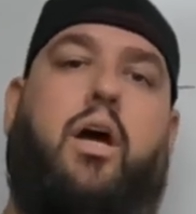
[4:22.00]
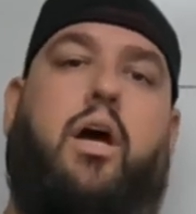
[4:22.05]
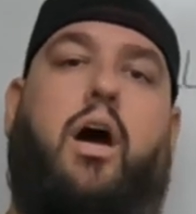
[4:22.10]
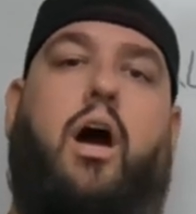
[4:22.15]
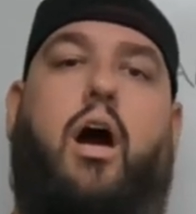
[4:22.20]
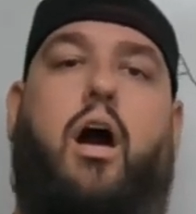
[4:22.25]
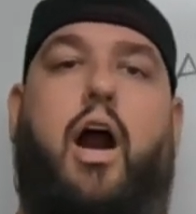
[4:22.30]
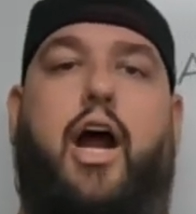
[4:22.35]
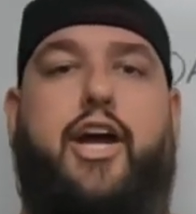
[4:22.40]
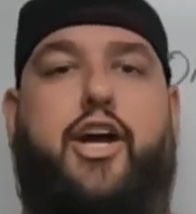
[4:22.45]

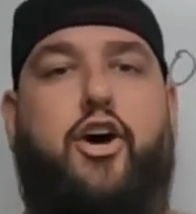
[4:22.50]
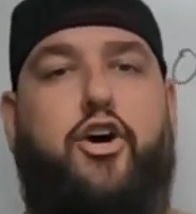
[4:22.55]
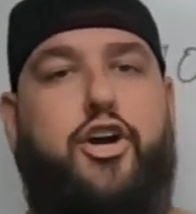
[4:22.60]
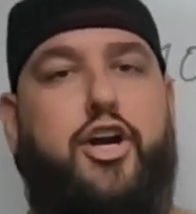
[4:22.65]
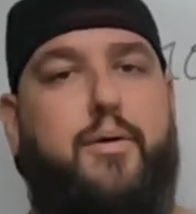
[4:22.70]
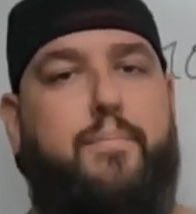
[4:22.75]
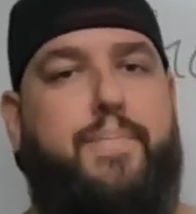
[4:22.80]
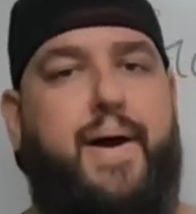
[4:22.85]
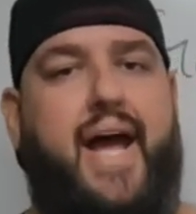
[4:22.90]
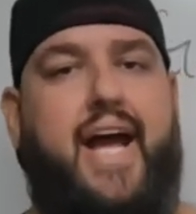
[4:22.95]
all right, go to
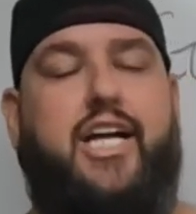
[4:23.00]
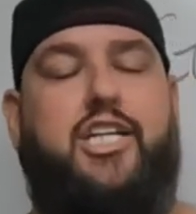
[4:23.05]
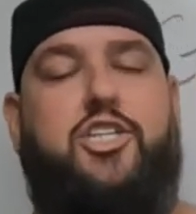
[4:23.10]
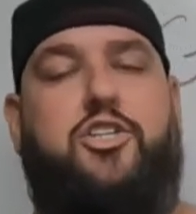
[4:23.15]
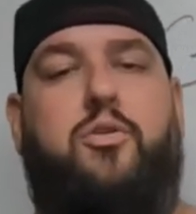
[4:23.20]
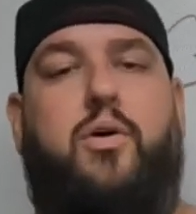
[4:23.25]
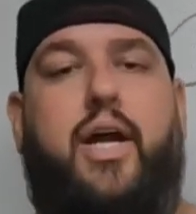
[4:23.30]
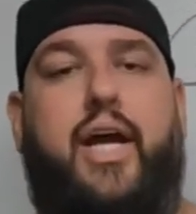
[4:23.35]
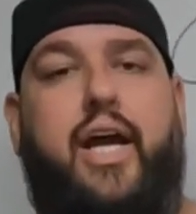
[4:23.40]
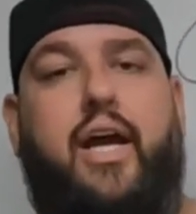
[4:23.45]
your
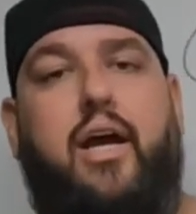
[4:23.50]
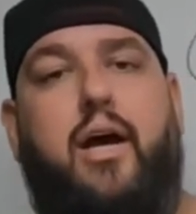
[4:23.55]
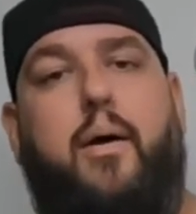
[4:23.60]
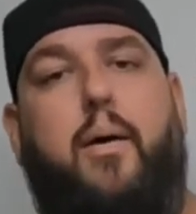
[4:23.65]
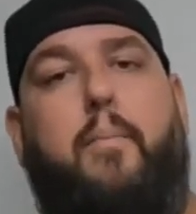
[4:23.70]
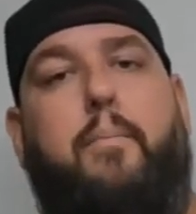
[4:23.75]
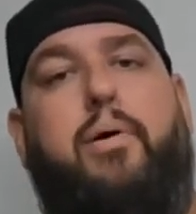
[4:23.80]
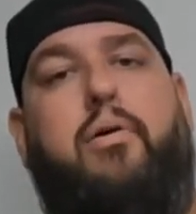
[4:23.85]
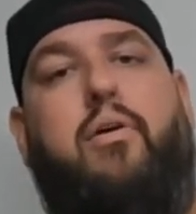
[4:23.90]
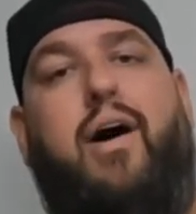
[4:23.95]
pantry,
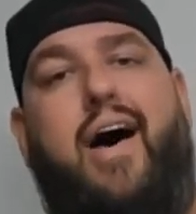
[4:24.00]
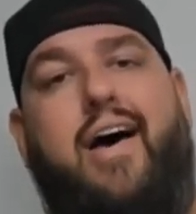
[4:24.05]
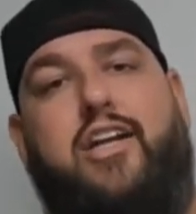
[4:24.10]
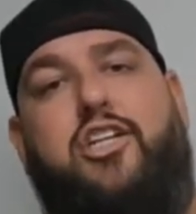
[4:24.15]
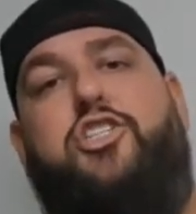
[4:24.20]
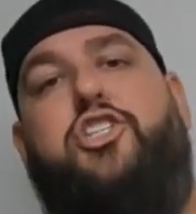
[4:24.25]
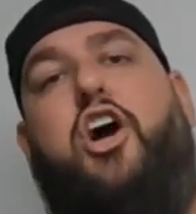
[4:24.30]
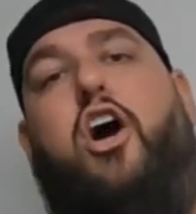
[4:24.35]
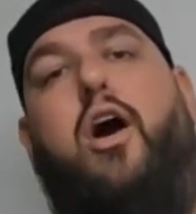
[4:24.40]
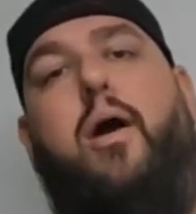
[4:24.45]
pull out a
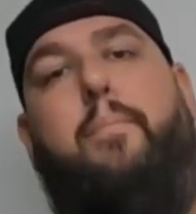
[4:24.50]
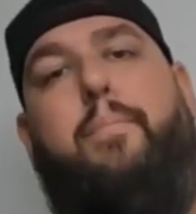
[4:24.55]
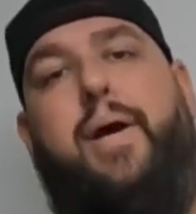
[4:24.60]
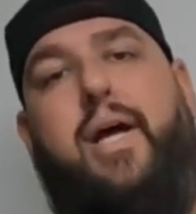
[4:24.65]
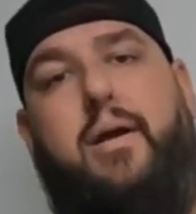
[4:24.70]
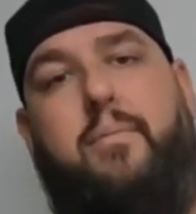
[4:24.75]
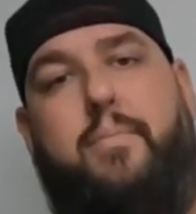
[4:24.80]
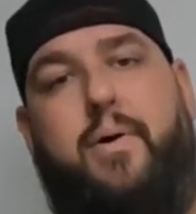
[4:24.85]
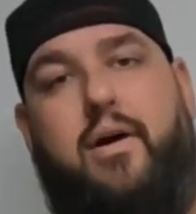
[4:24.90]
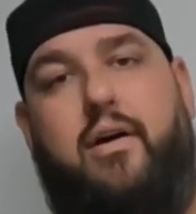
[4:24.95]
jar of
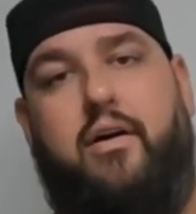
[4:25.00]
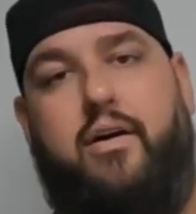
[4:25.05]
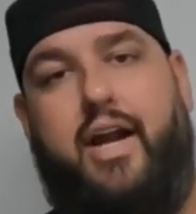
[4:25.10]
peanut butter.